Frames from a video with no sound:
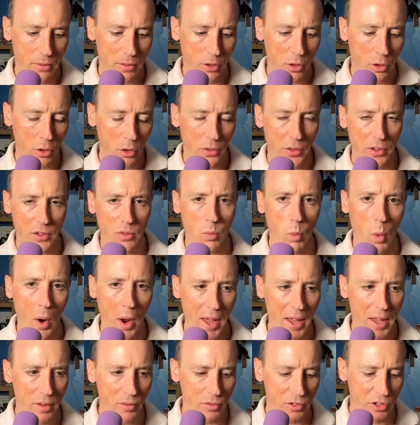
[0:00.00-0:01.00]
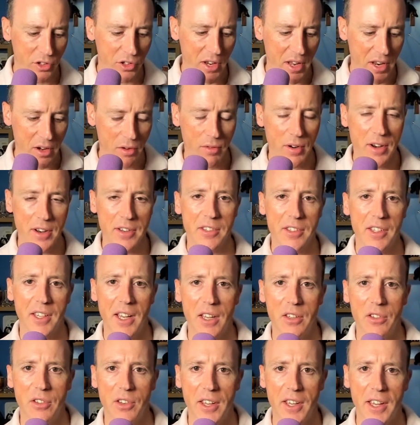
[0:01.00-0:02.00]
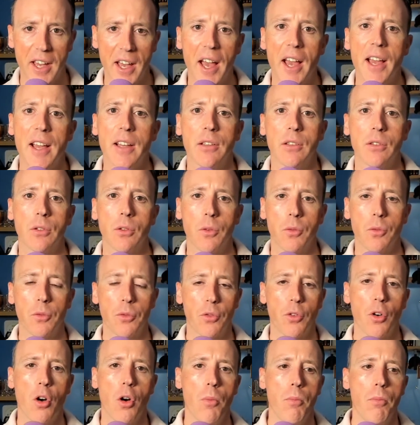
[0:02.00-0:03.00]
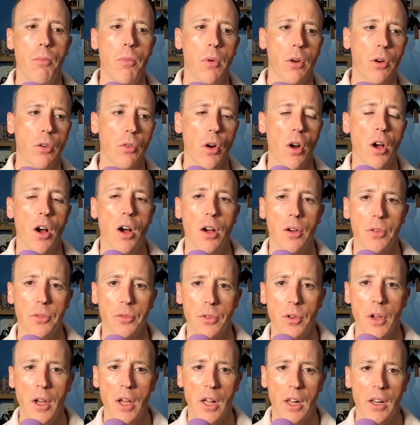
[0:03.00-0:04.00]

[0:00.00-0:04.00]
got this way of generating SDKs from Graph.